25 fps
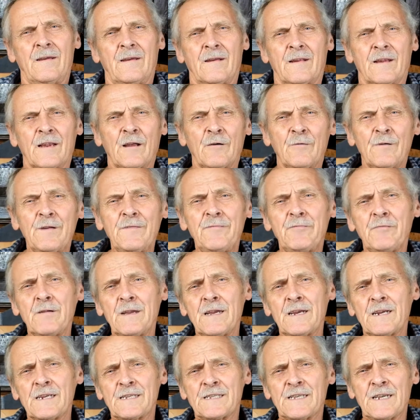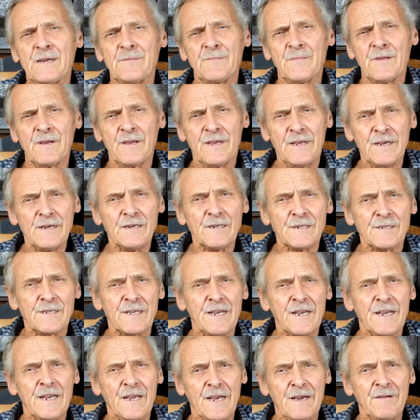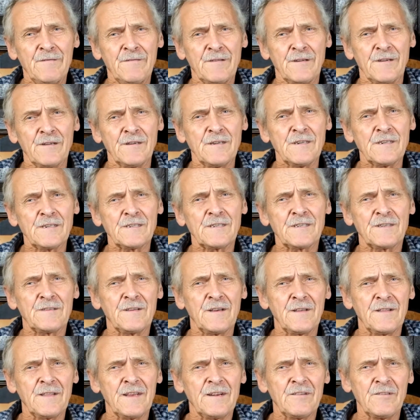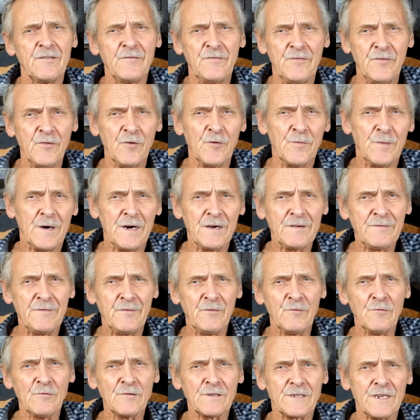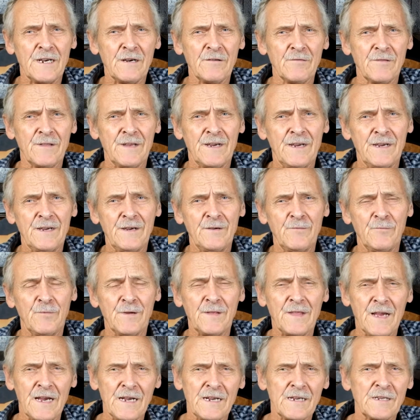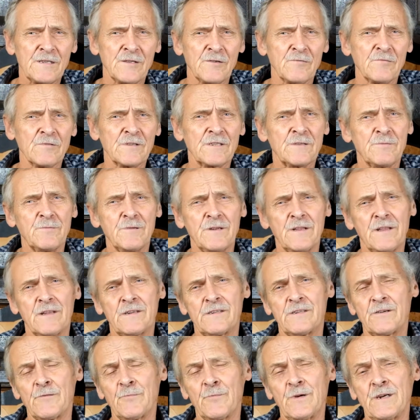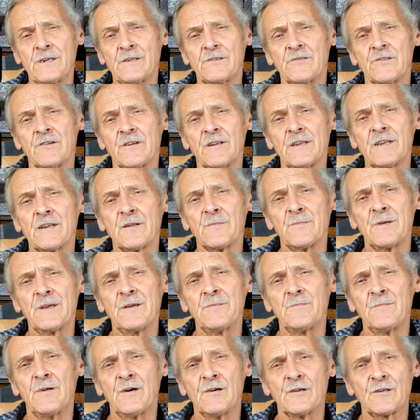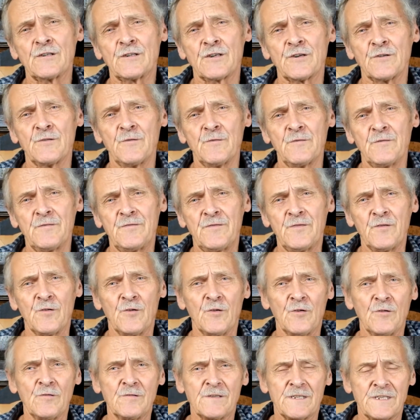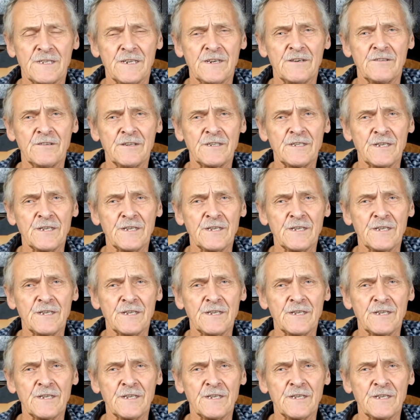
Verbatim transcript: Now, if we accept the hearsay evidence that there are 4x4s out there with axles which, which are a little bit marginal for serious